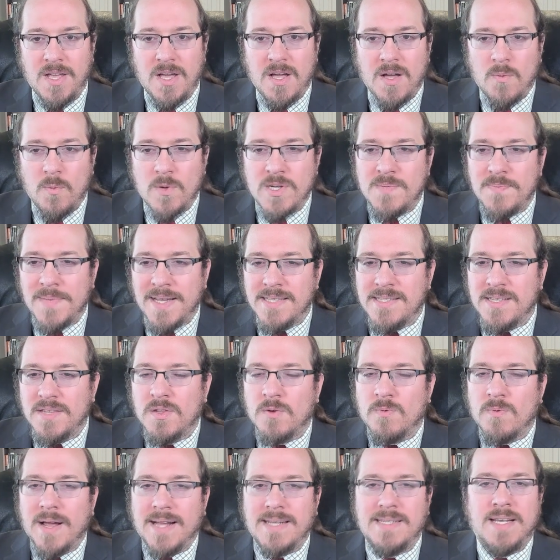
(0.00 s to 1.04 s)
which means that the
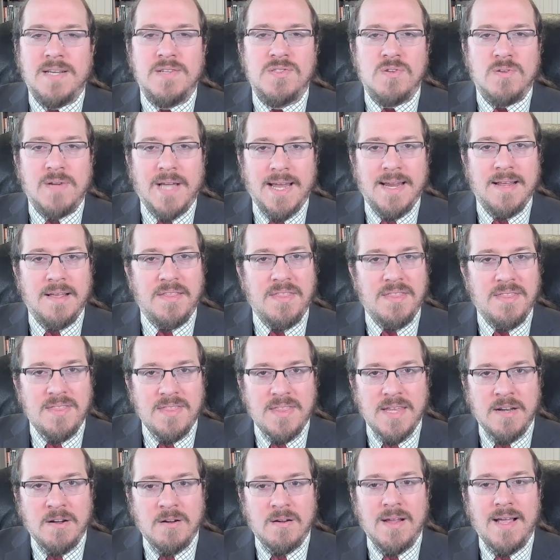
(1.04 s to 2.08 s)
rectangles are getting
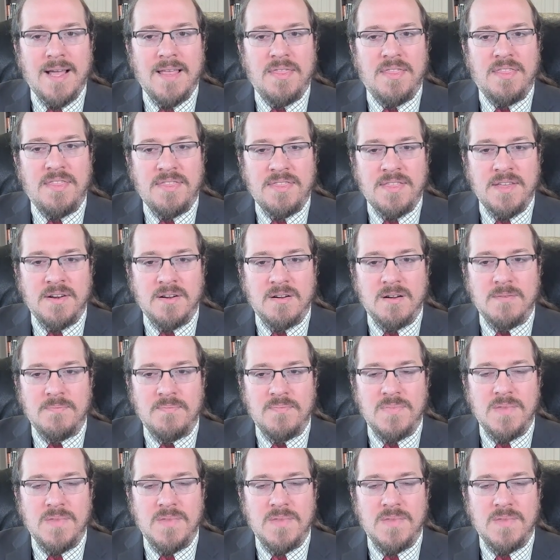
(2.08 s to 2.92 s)
thinner and thinner.